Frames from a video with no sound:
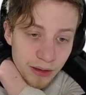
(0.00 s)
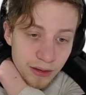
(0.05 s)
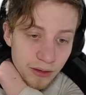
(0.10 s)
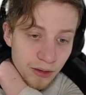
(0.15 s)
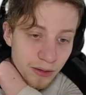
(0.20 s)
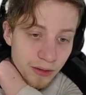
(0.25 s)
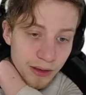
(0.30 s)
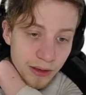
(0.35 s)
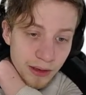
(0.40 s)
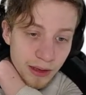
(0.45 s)

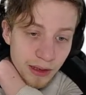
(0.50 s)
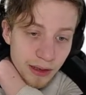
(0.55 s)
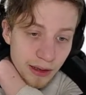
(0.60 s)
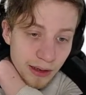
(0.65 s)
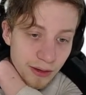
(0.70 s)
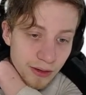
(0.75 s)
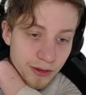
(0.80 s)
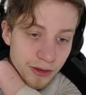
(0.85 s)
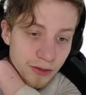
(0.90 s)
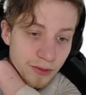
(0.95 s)
Not in here.
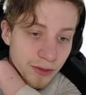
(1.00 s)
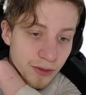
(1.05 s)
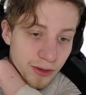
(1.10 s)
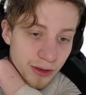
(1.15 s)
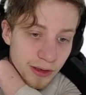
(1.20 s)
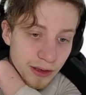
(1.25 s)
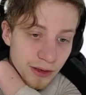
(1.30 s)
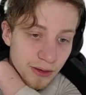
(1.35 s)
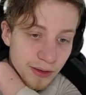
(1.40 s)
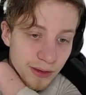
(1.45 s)
And also, you
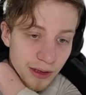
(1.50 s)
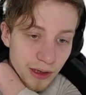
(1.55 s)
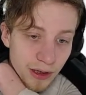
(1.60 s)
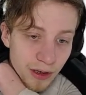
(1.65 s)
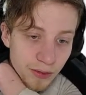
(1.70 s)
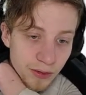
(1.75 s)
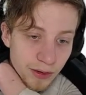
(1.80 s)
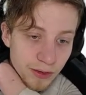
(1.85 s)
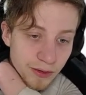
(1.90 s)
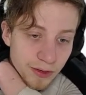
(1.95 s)
gotta
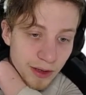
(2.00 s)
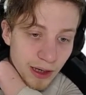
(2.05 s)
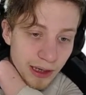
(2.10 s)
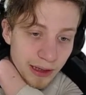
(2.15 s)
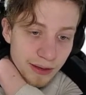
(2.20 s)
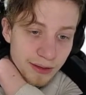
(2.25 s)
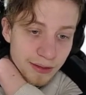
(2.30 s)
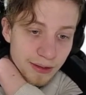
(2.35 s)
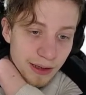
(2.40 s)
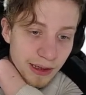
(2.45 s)
know your
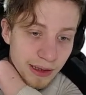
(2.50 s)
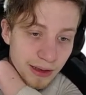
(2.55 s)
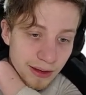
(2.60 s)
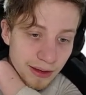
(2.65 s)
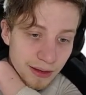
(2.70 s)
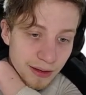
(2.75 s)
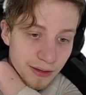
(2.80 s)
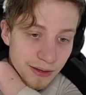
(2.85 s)
strength, right?